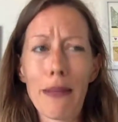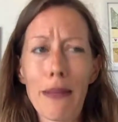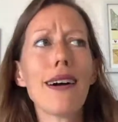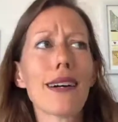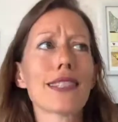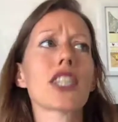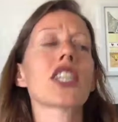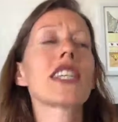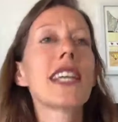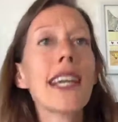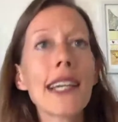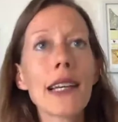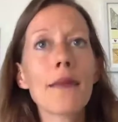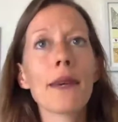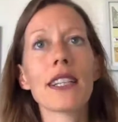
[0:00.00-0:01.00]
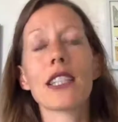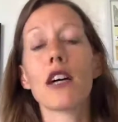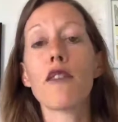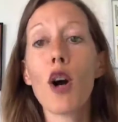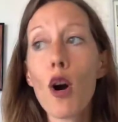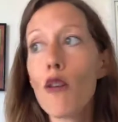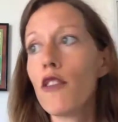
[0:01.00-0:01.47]
ah, just kicking
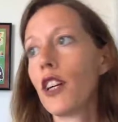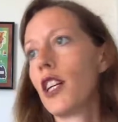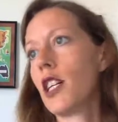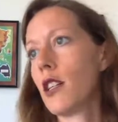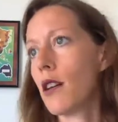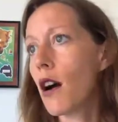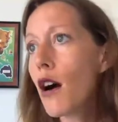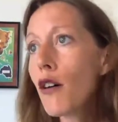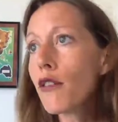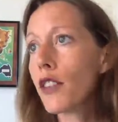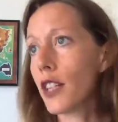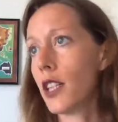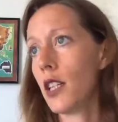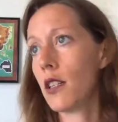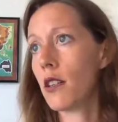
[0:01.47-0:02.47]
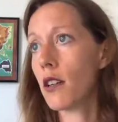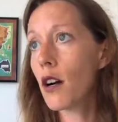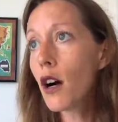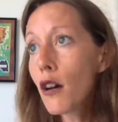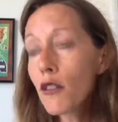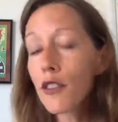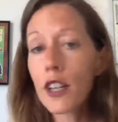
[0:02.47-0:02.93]
myself over and over and
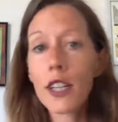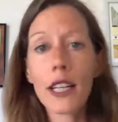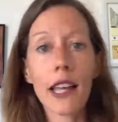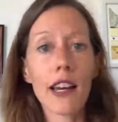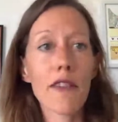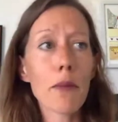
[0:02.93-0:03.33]
over again.